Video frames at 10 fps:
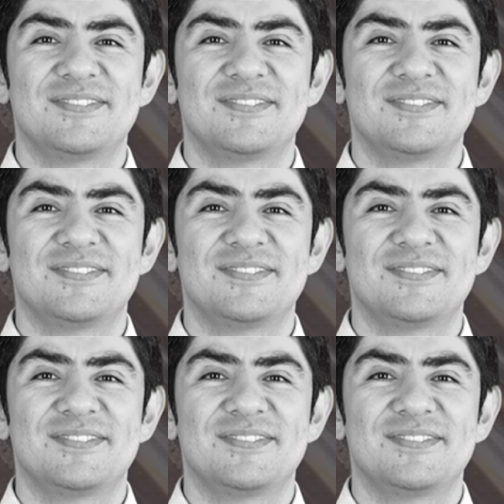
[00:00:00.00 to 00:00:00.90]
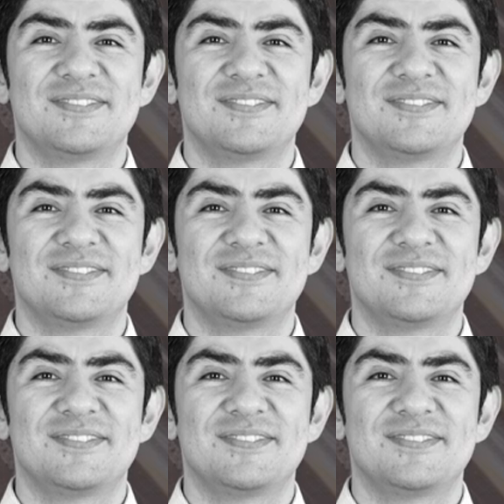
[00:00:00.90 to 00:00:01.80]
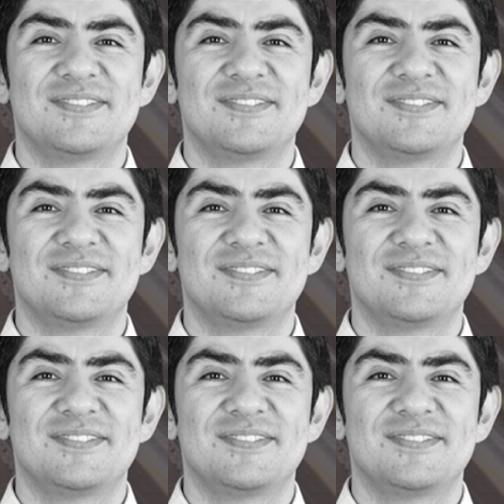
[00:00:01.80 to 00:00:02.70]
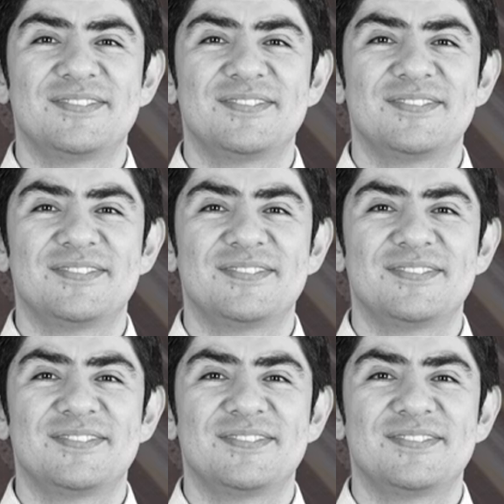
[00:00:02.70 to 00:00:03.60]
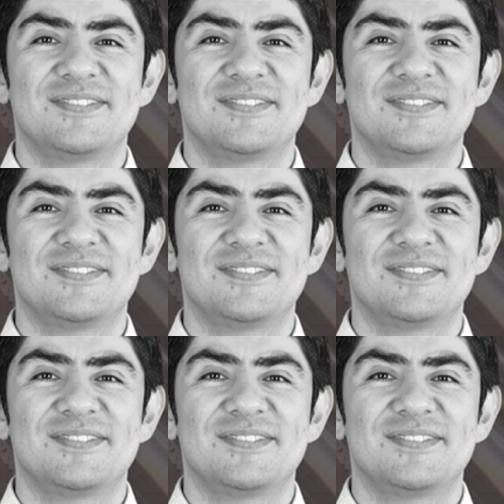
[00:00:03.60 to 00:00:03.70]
This is a still picture; no speech is visible.